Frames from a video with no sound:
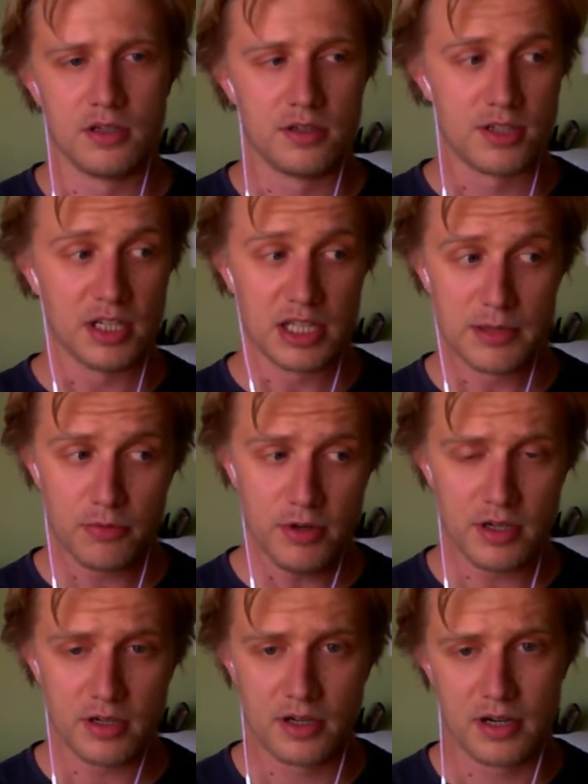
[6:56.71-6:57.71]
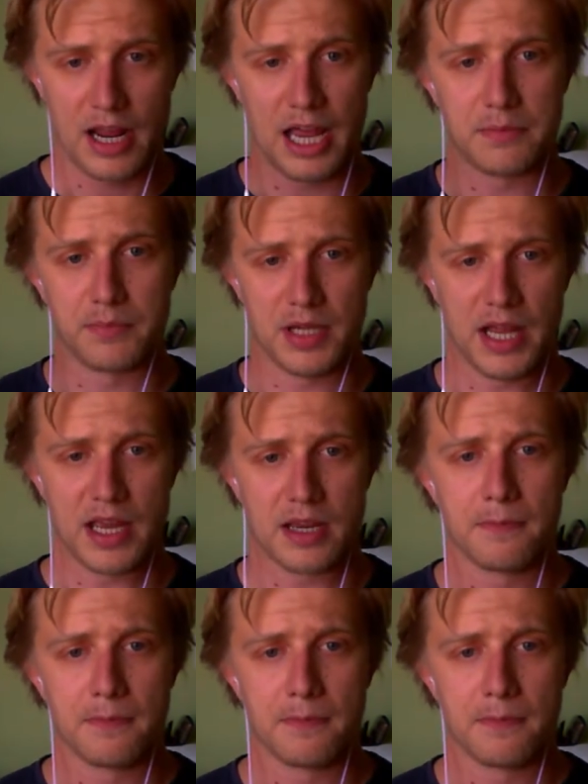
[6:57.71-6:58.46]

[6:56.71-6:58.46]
deliberate and play.